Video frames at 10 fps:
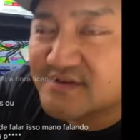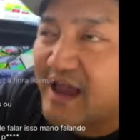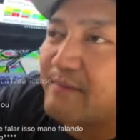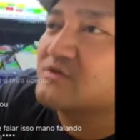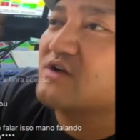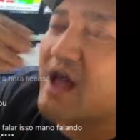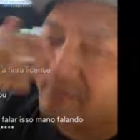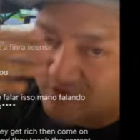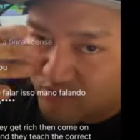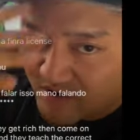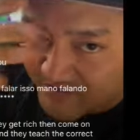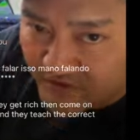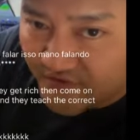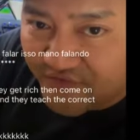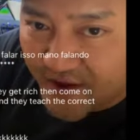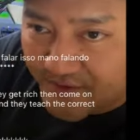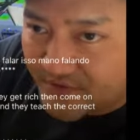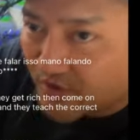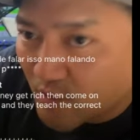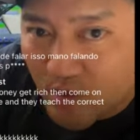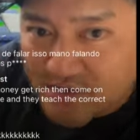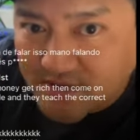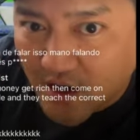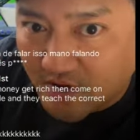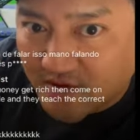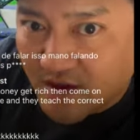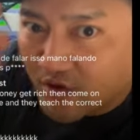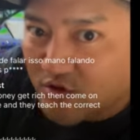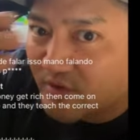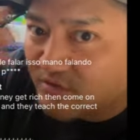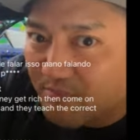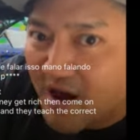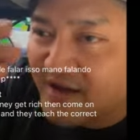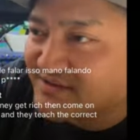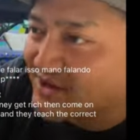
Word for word: The scammers are happening right in front of your face. They're the ones that are telling you what to buy